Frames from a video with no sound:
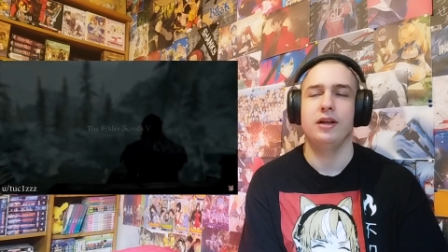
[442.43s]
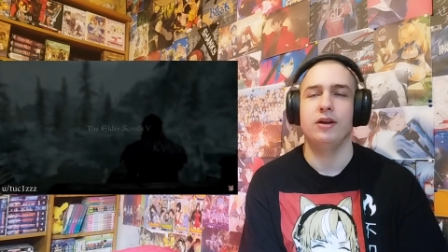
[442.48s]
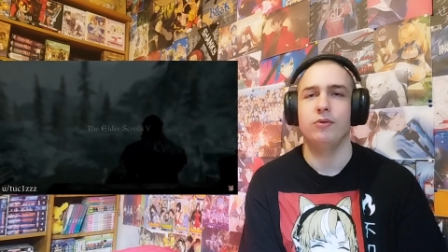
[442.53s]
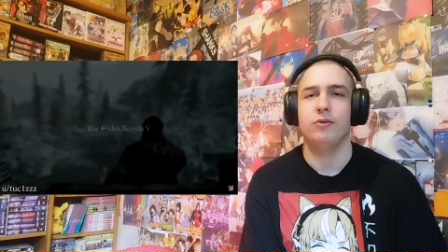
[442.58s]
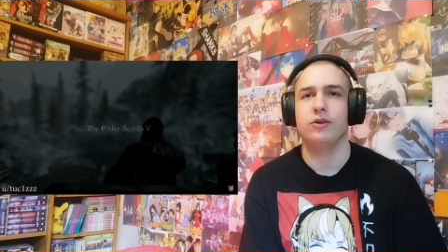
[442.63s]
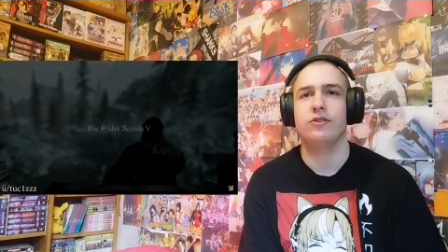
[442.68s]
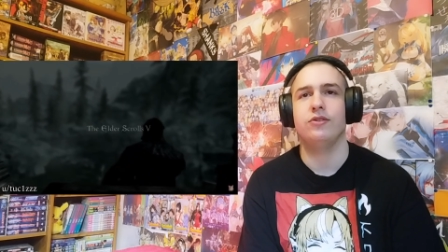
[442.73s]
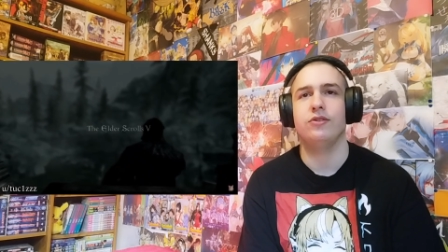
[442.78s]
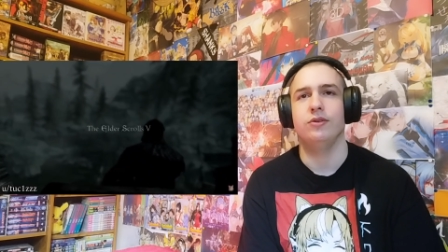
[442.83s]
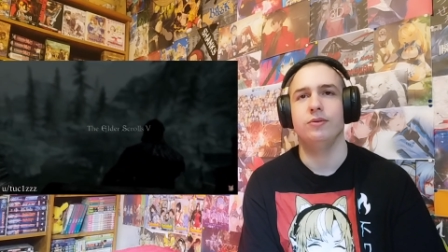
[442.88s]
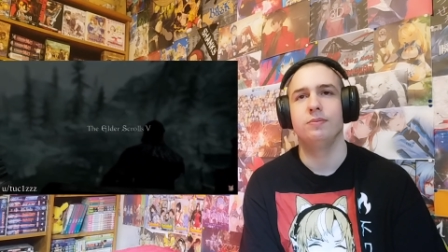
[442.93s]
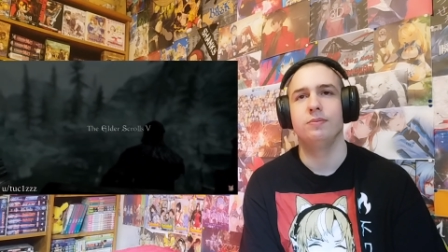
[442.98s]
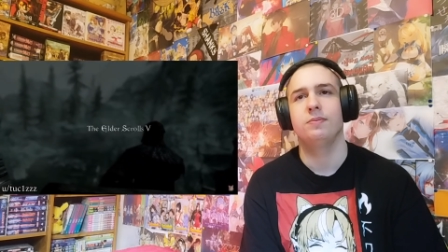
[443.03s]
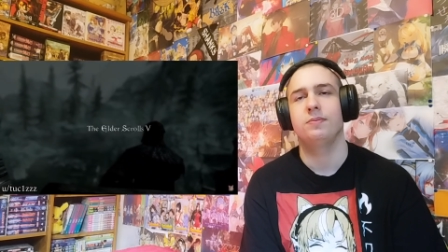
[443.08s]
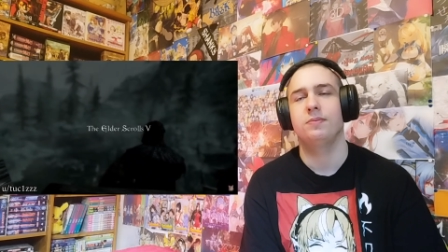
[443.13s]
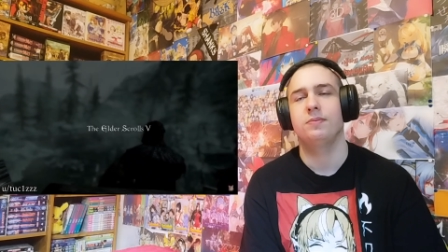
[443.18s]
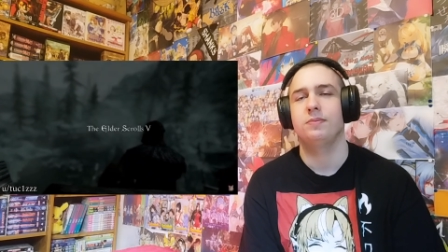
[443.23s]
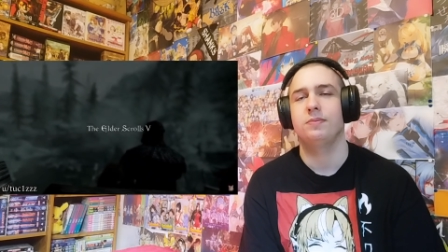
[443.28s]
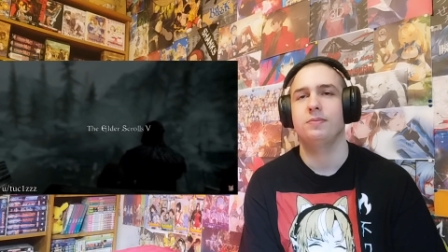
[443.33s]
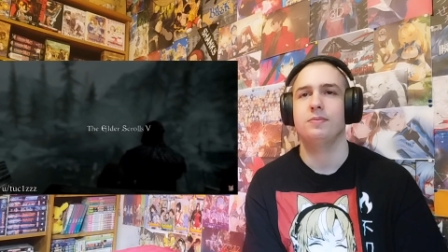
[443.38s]
that works too.
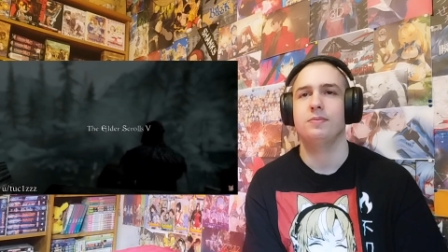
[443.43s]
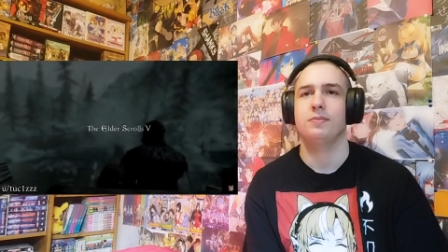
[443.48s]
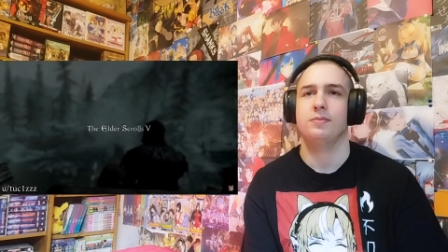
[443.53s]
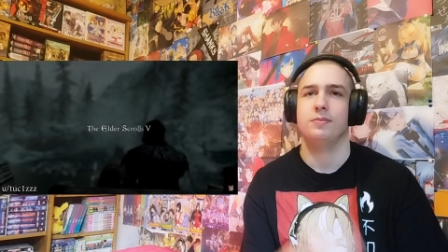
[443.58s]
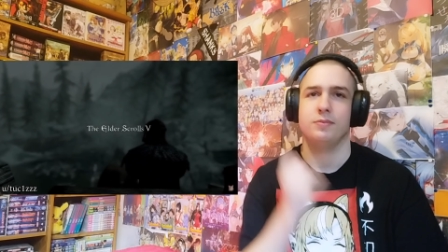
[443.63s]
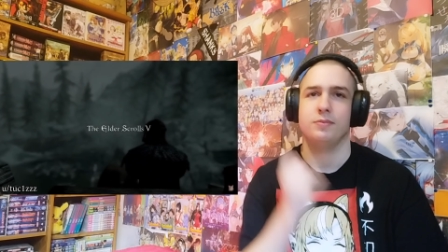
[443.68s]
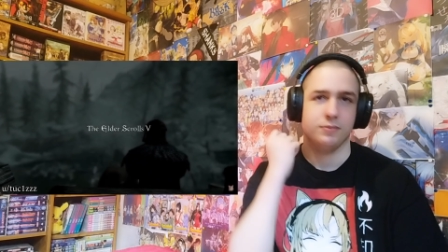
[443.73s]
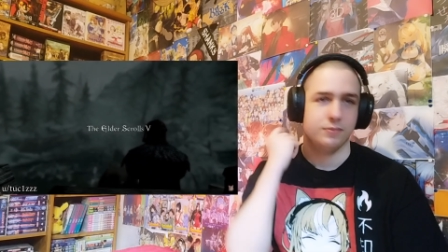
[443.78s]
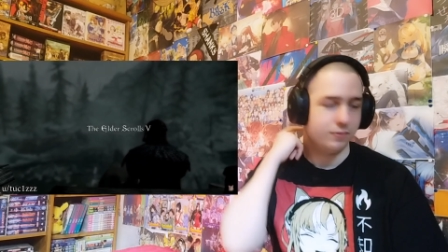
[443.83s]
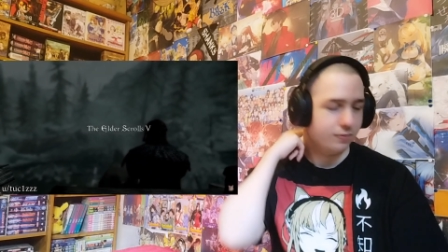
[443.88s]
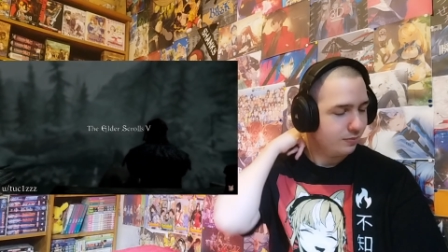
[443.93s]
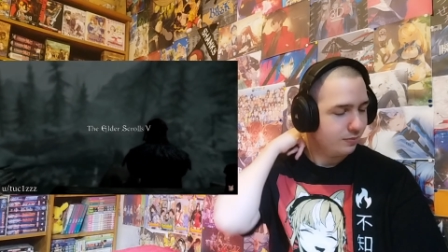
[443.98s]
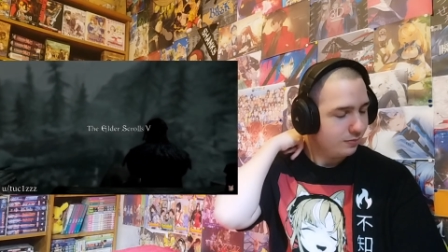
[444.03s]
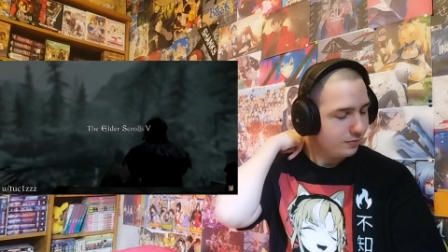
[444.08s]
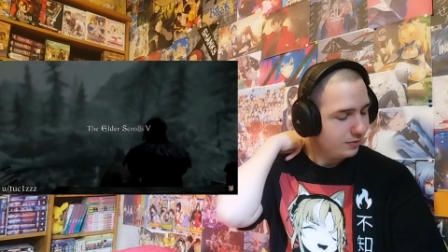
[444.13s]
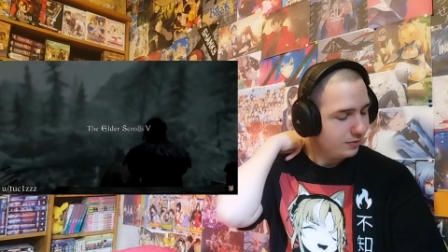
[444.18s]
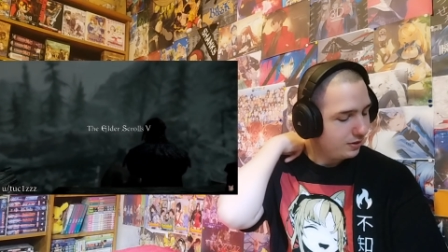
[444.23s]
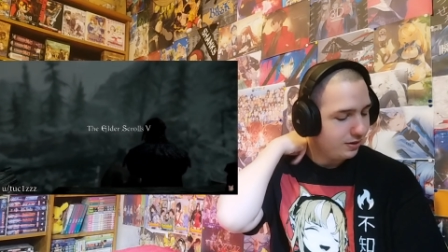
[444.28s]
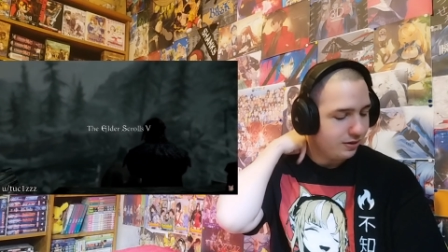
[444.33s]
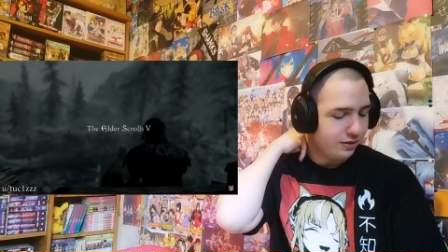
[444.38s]

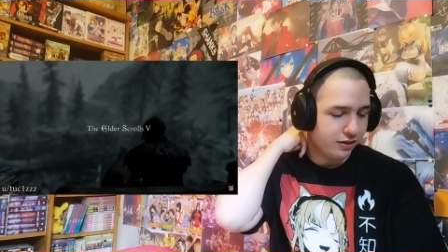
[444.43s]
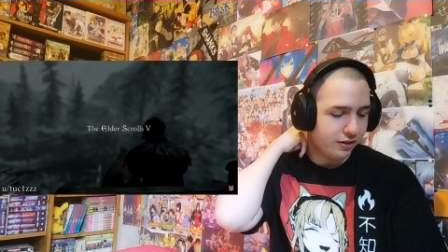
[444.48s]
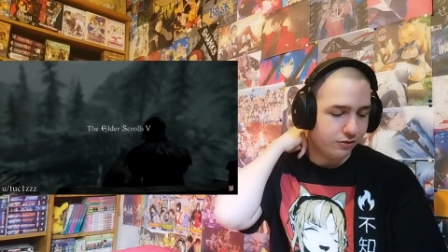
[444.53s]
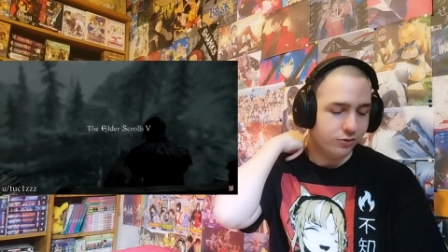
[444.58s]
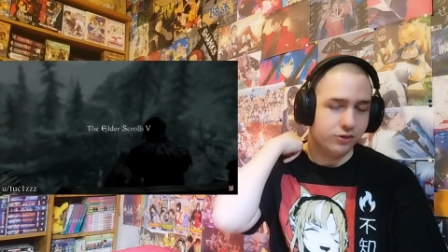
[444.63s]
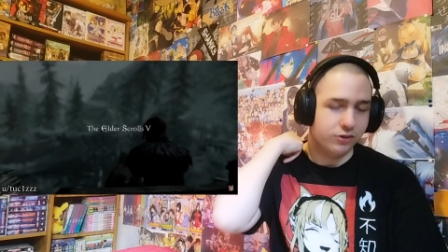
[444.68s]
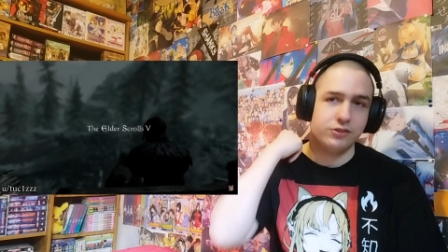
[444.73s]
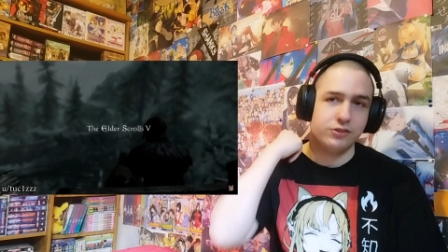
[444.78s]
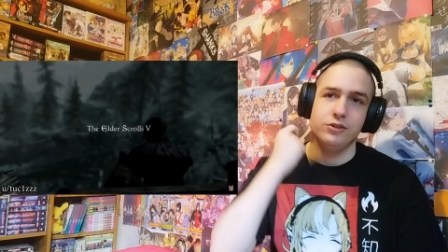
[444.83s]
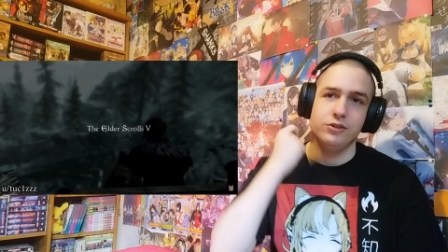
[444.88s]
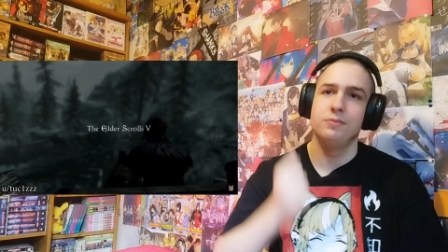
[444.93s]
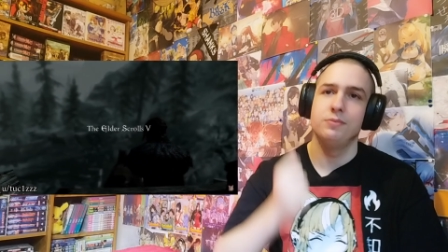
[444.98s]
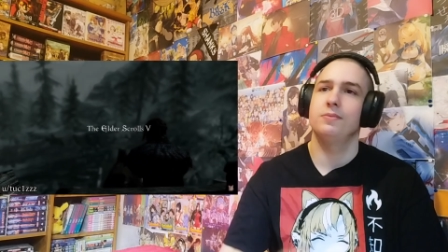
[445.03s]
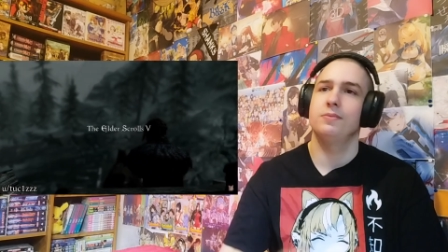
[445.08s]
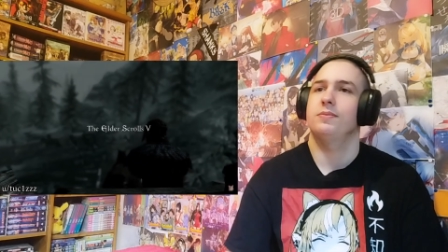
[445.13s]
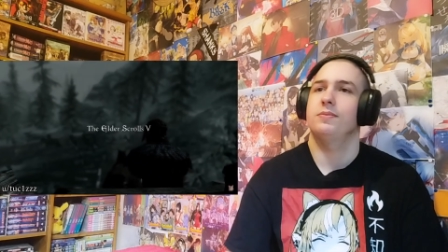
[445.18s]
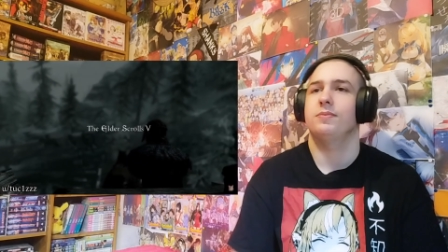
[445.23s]
That works too.